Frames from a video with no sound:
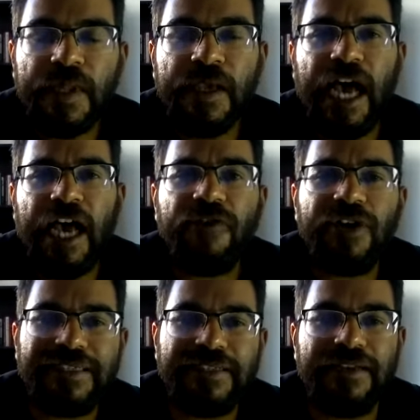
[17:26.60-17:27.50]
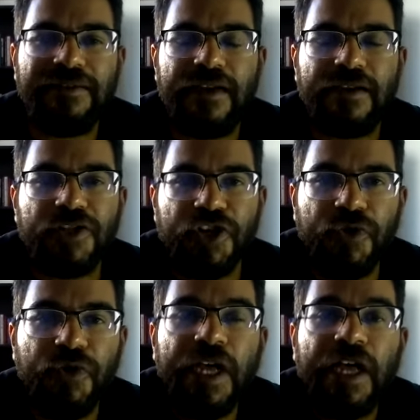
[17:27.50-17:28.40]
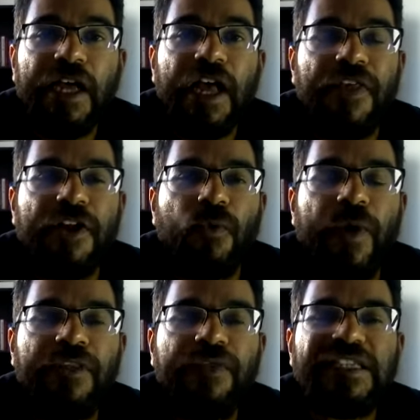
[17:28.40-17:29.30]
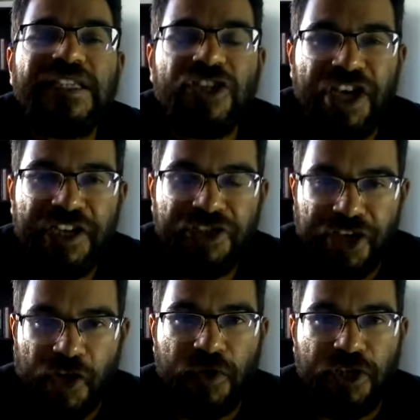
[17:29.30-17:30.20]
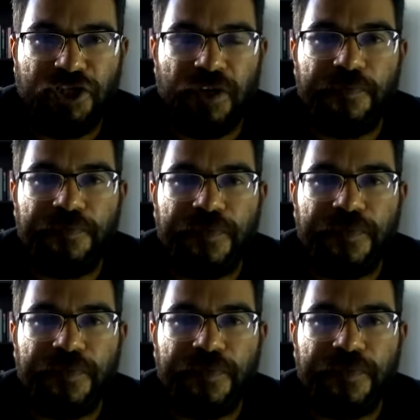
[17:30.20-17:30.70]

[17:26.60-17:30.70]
IFRS 10 tells you that when there's a change in ownership,